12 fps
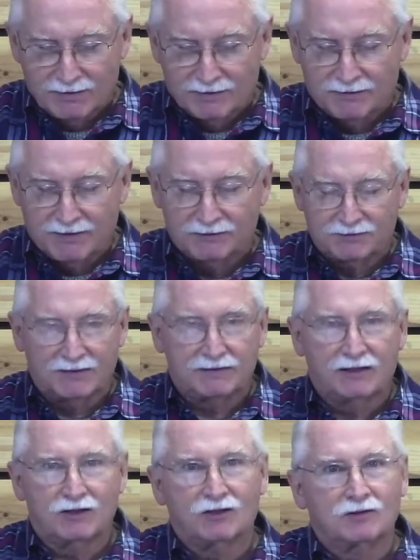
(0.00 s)
thinks
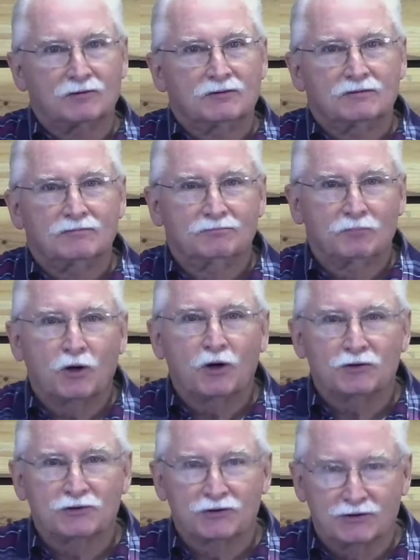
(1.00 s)
their
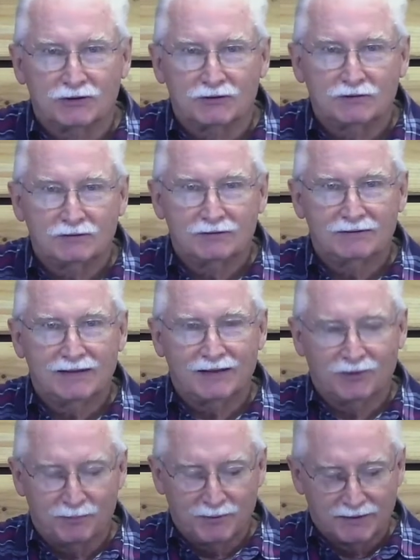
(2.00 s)
personal
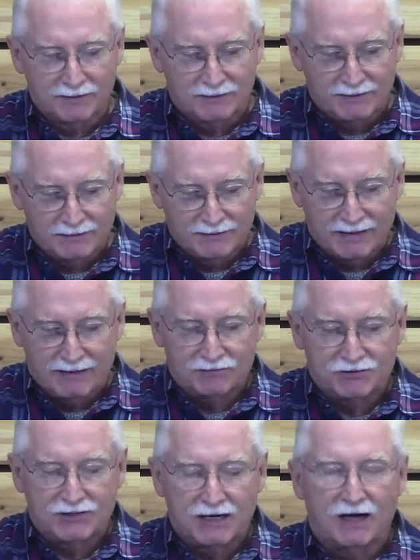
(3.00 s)
inability to have a
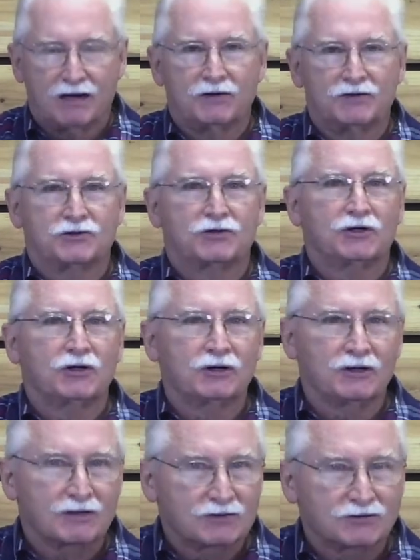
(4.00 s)
child is a
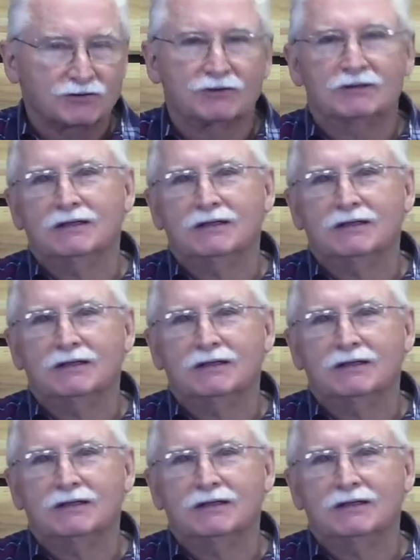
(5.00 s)
curse,